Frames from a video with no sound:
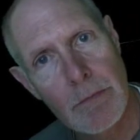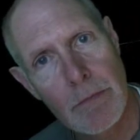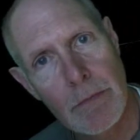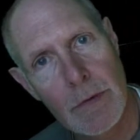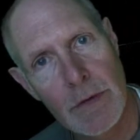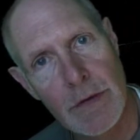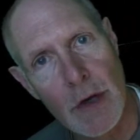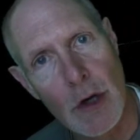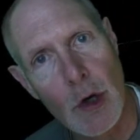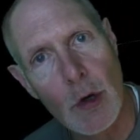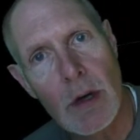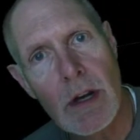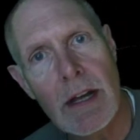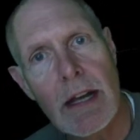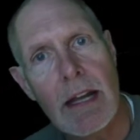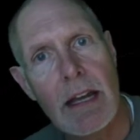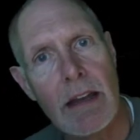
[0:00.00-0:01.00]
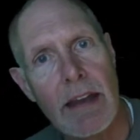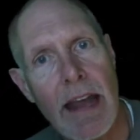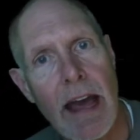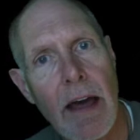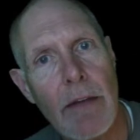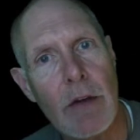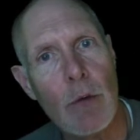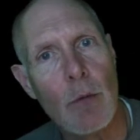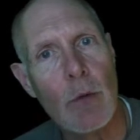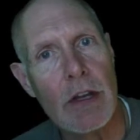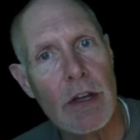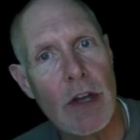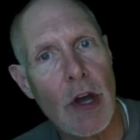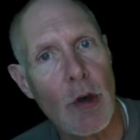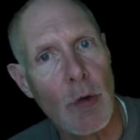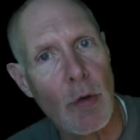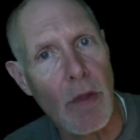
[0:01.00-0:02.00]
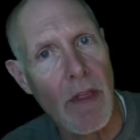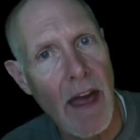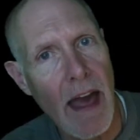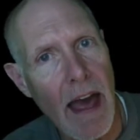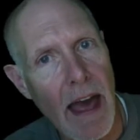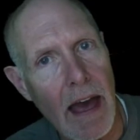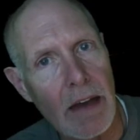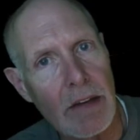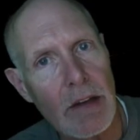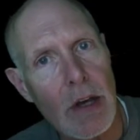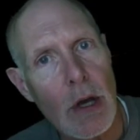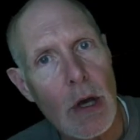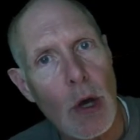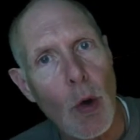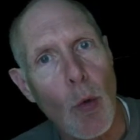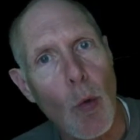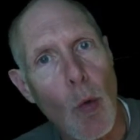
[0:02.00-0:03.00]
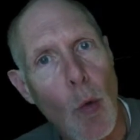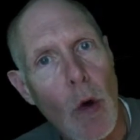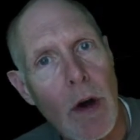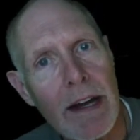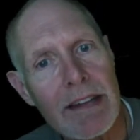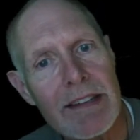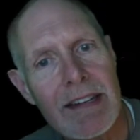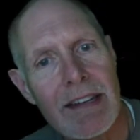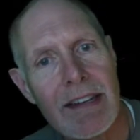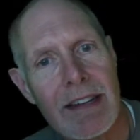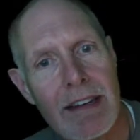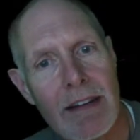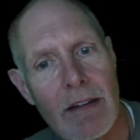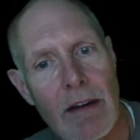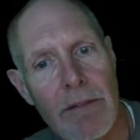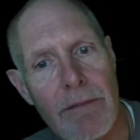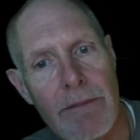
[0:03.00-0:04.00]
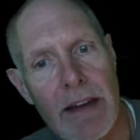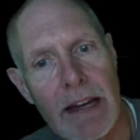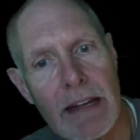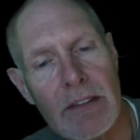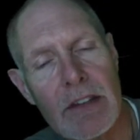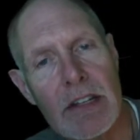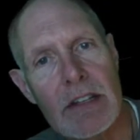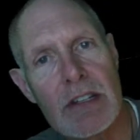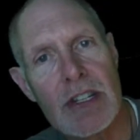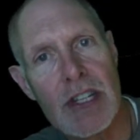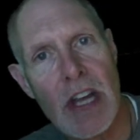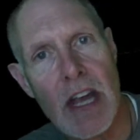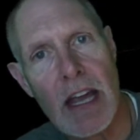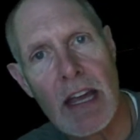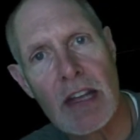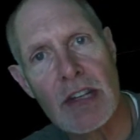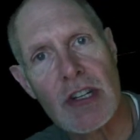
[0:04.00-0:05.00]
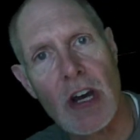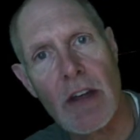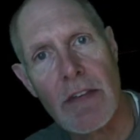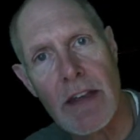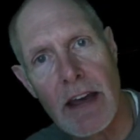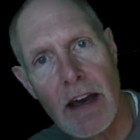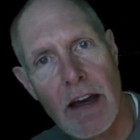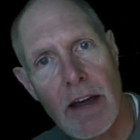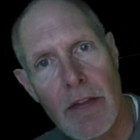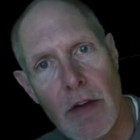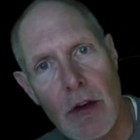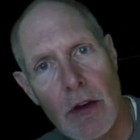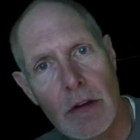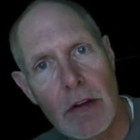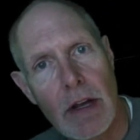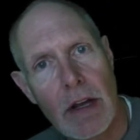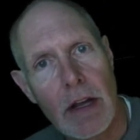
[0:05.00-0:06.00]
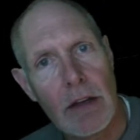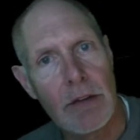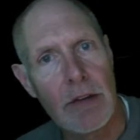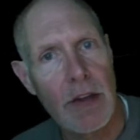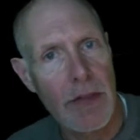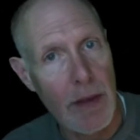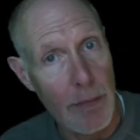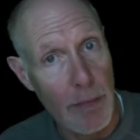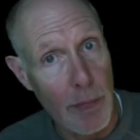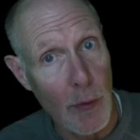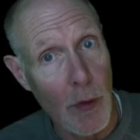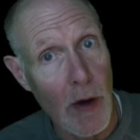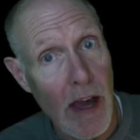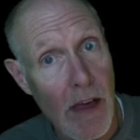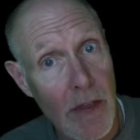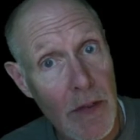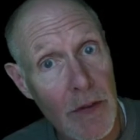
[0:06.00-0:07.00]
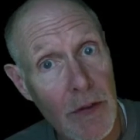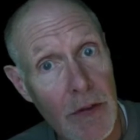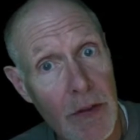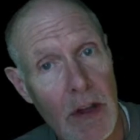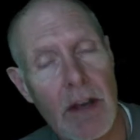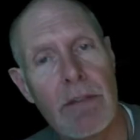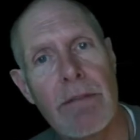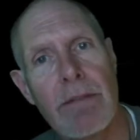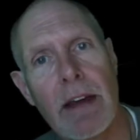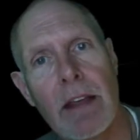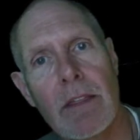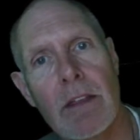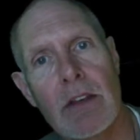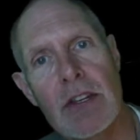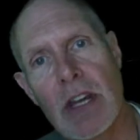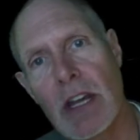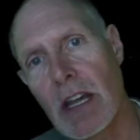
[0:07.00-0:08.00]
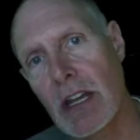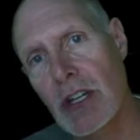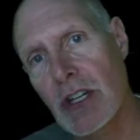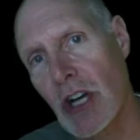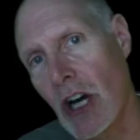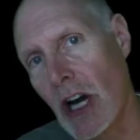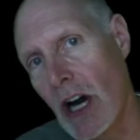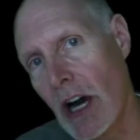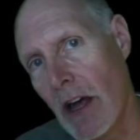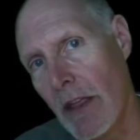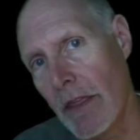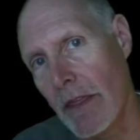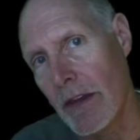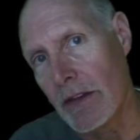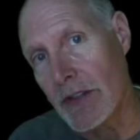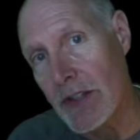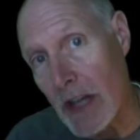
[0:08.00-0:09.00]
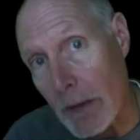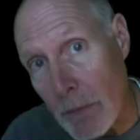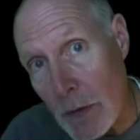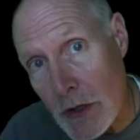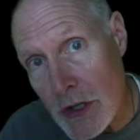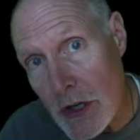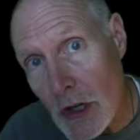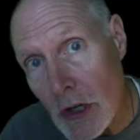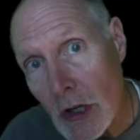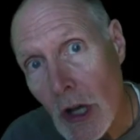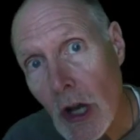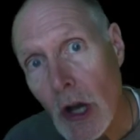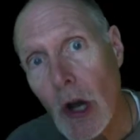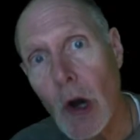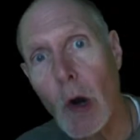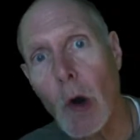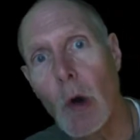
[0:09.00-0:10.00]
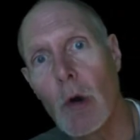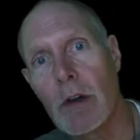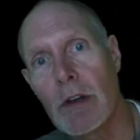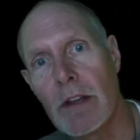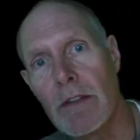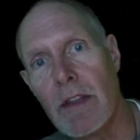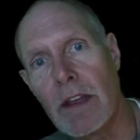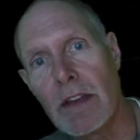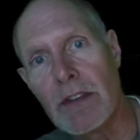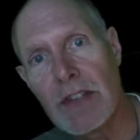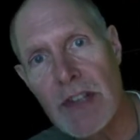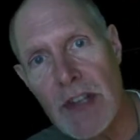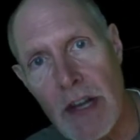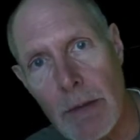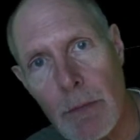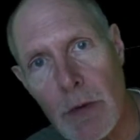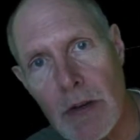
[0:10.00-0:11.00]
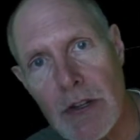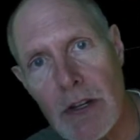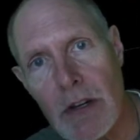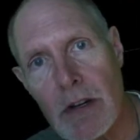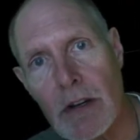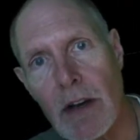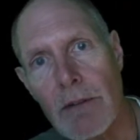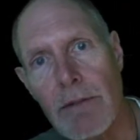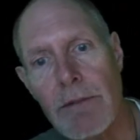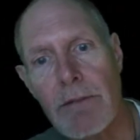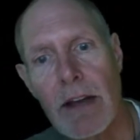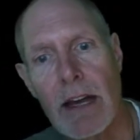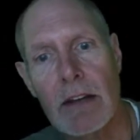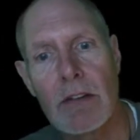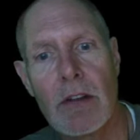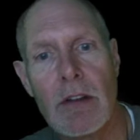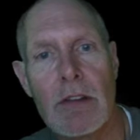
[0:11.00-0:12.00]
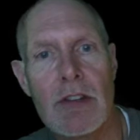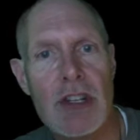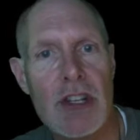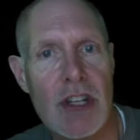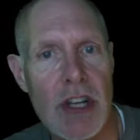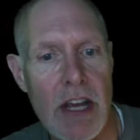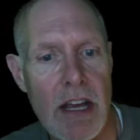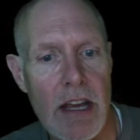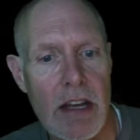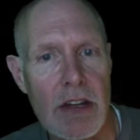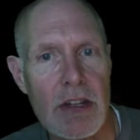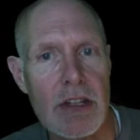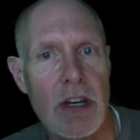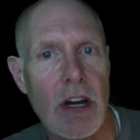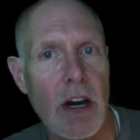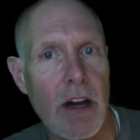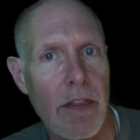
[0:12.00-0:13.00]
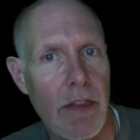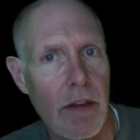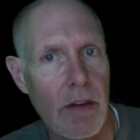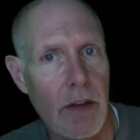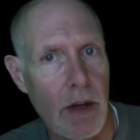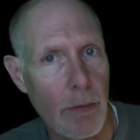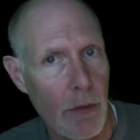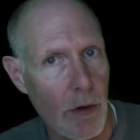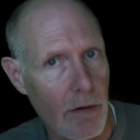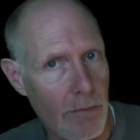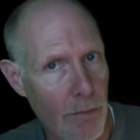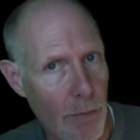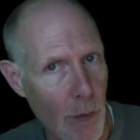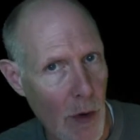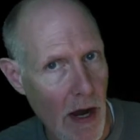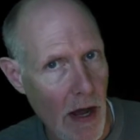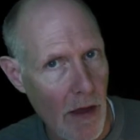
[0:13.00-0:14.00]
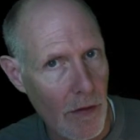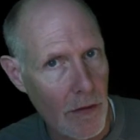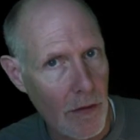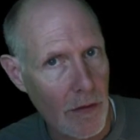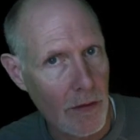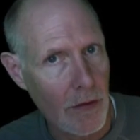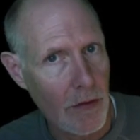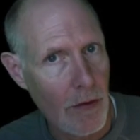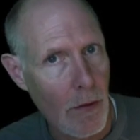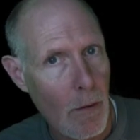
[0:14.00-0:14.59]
So now that we know that, what affected change on the other? Did the breaths affect the change on the temperature, or did the temperature affect change on the number of breaths?